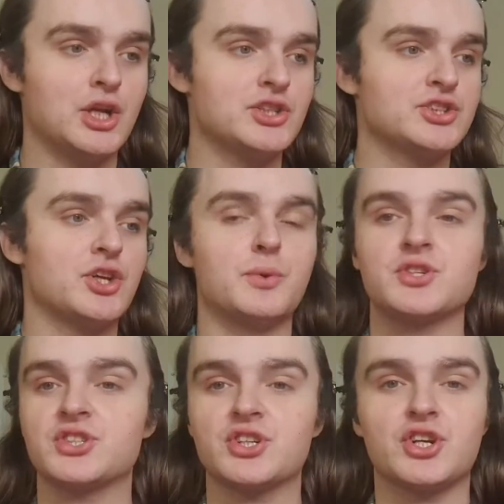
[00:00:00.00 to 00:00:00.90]
So we're
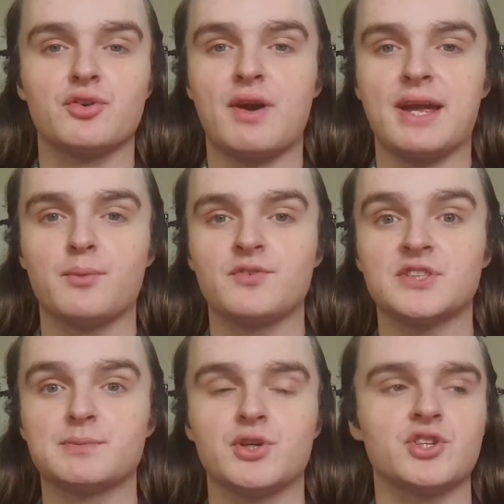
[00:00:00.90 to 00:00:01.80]
just going to go right in with a
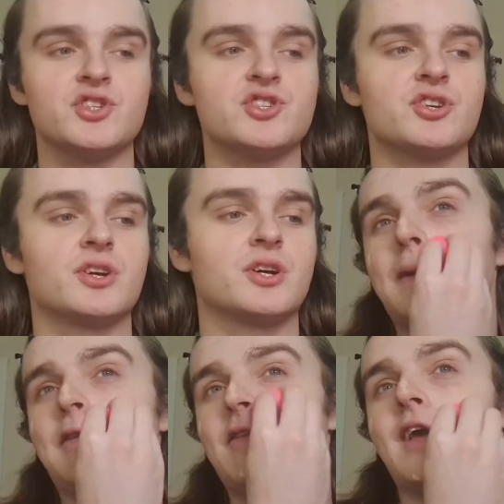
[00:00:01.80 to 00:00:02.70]
sponge. I'm
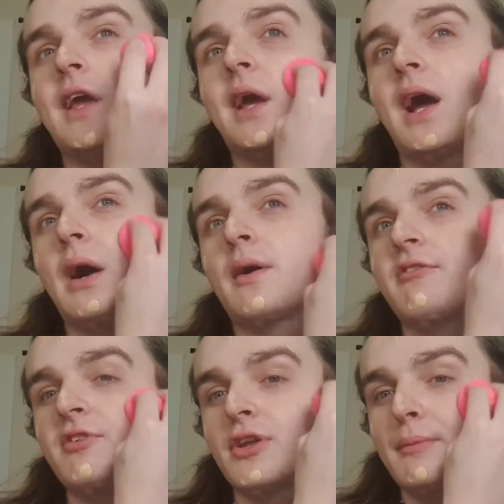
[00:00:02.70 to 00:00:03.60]
going to see how I
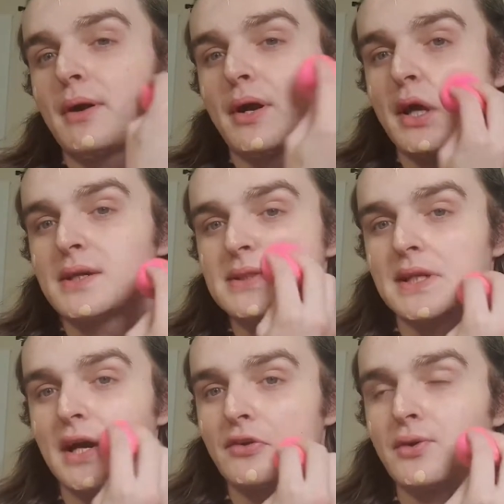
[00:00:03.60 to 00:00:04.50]
feel about it as an
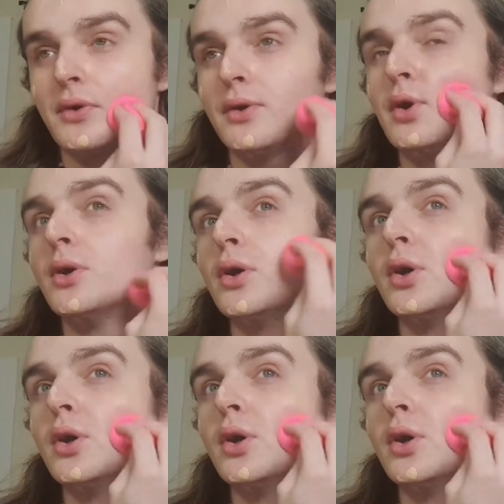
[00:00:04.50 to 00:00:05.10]
adult.